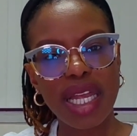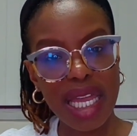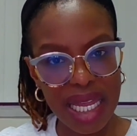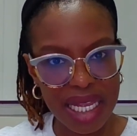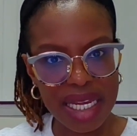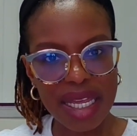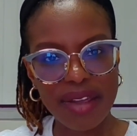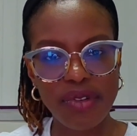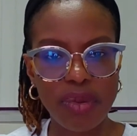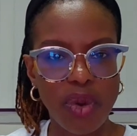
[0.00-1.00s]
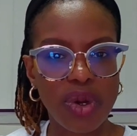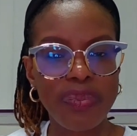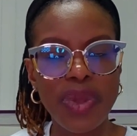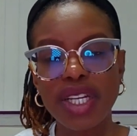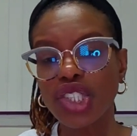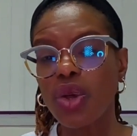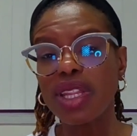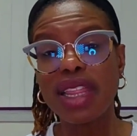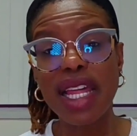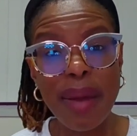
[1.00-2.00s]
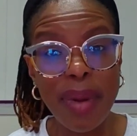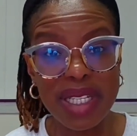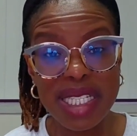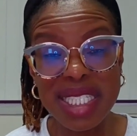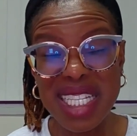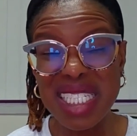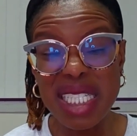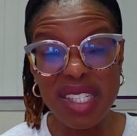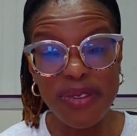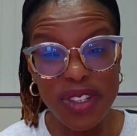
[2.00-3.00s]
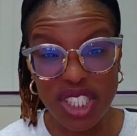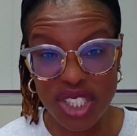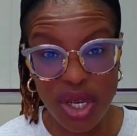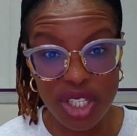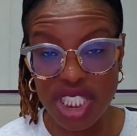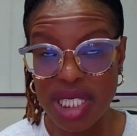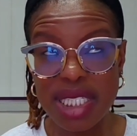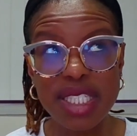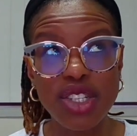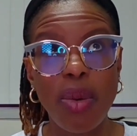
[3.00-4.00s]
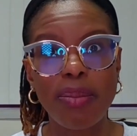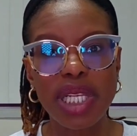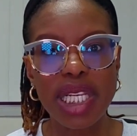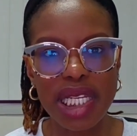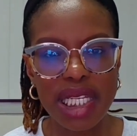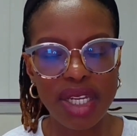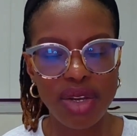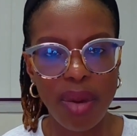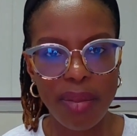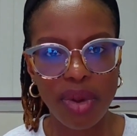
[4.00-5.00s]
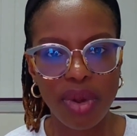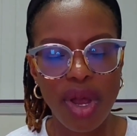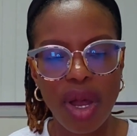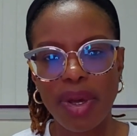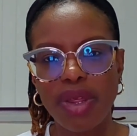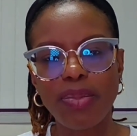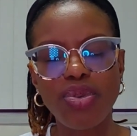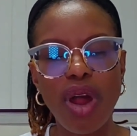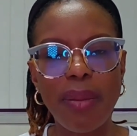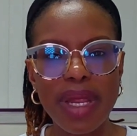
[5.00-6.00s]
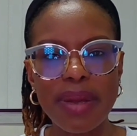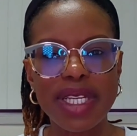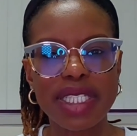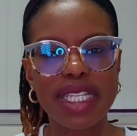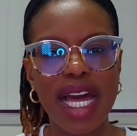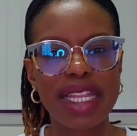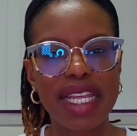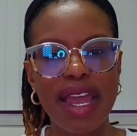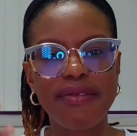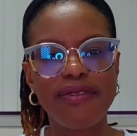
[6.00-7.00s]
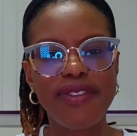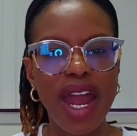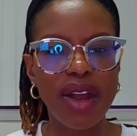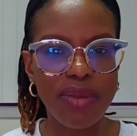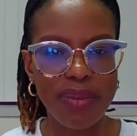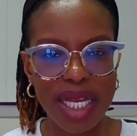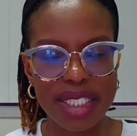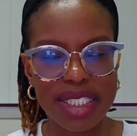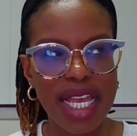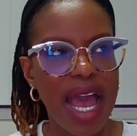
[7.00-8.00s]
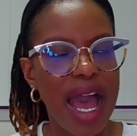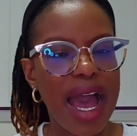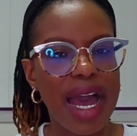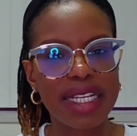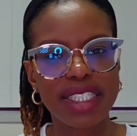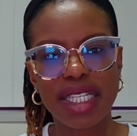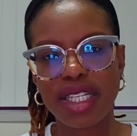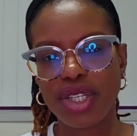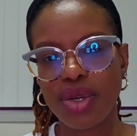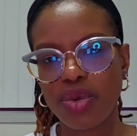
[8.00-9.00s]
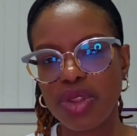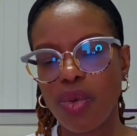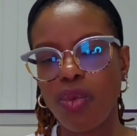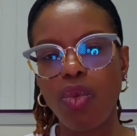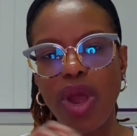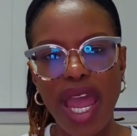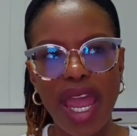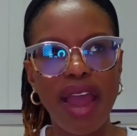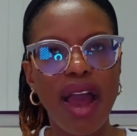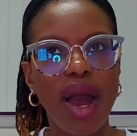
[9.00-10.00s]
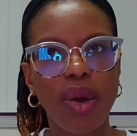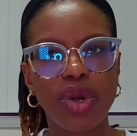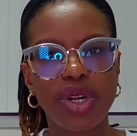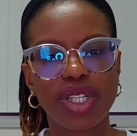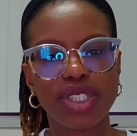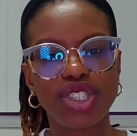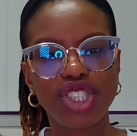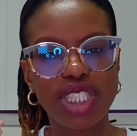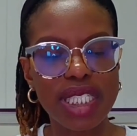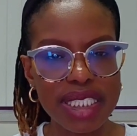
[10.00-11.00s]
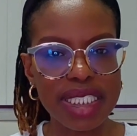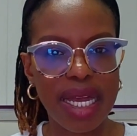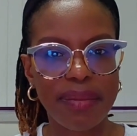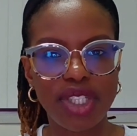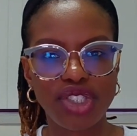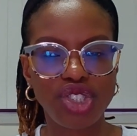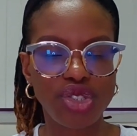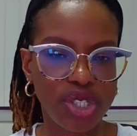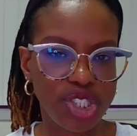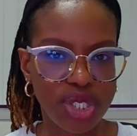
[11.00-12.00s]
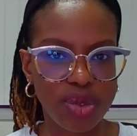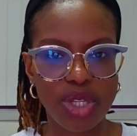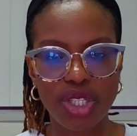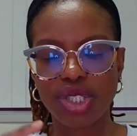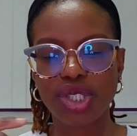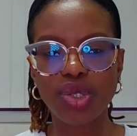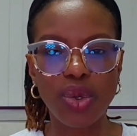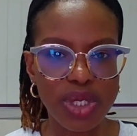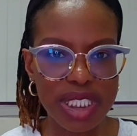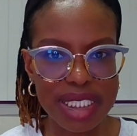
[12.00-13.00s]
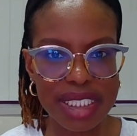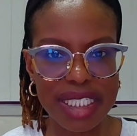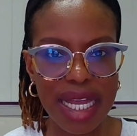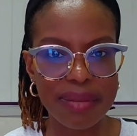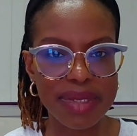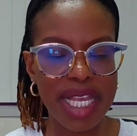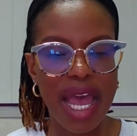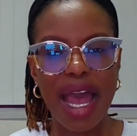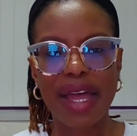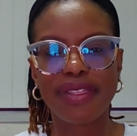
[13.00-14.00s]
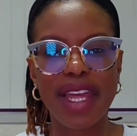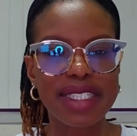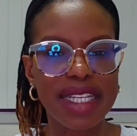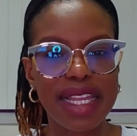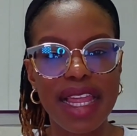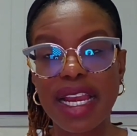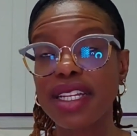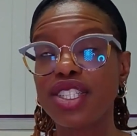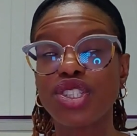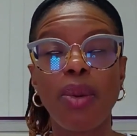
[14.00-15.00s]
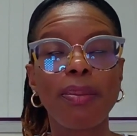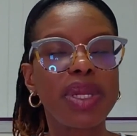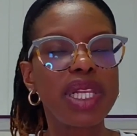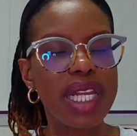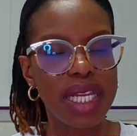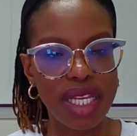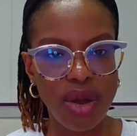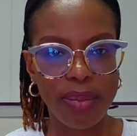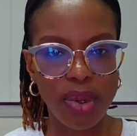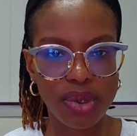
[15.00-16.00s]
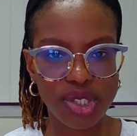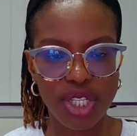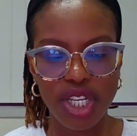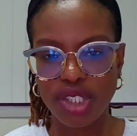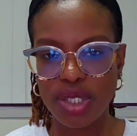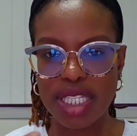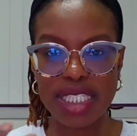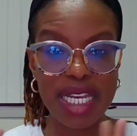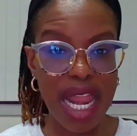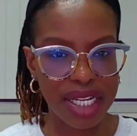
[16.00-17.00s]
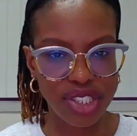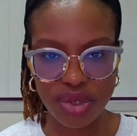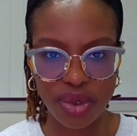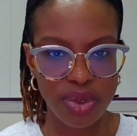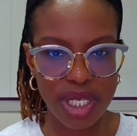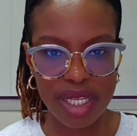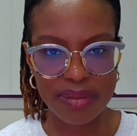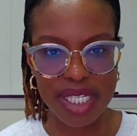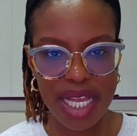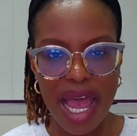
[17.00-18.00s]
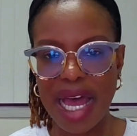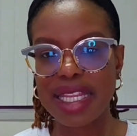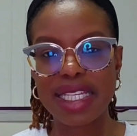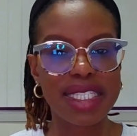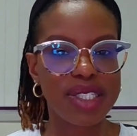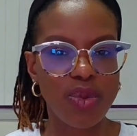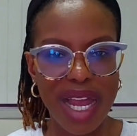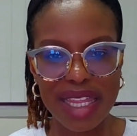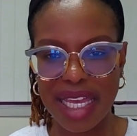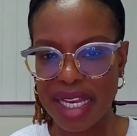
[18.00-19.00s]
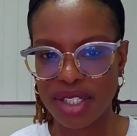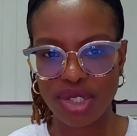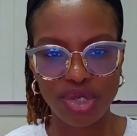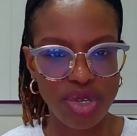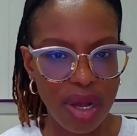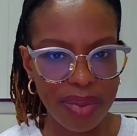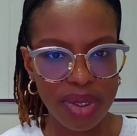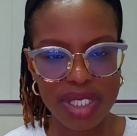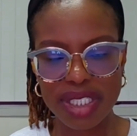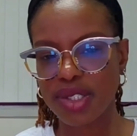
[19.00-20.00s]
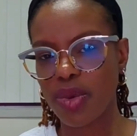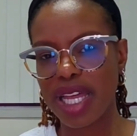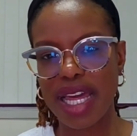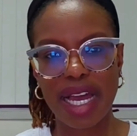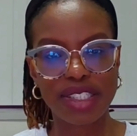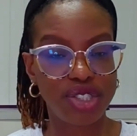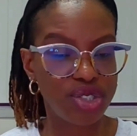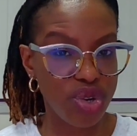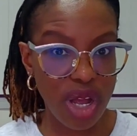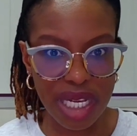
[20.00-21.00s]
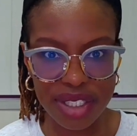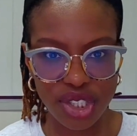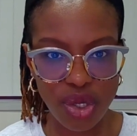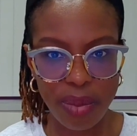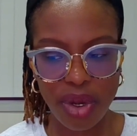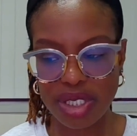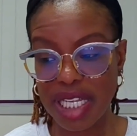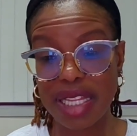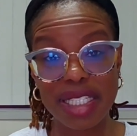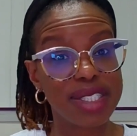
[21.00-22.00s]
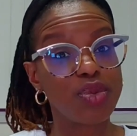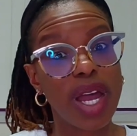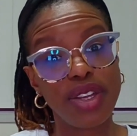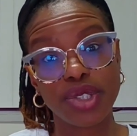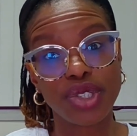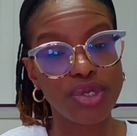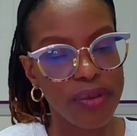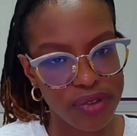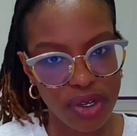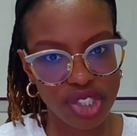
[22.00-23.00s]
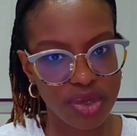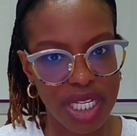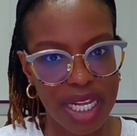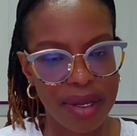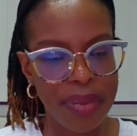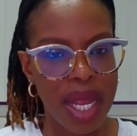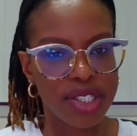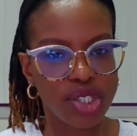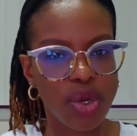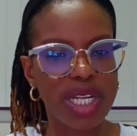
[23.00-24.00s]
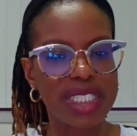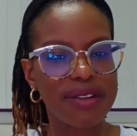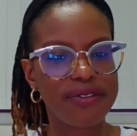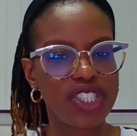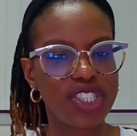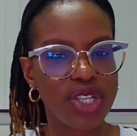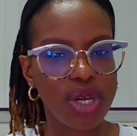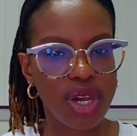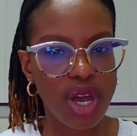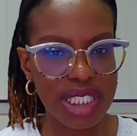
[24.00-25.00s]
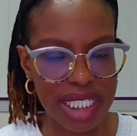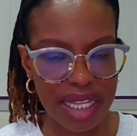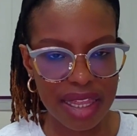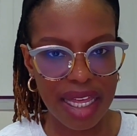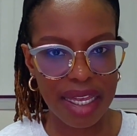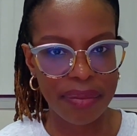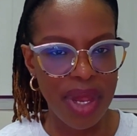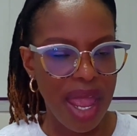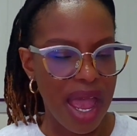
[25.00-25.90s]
in even more. So the thing about it is, this is physiology. This is completely normal. But the problem is that the environment and, the way our system is structured with the school systems and things like that, it is completely opposed to these natural rhythms. And this is why they get into trouble. This is why they are struggling so much. And this is why you're so frustrated. So it's a physiologic thing.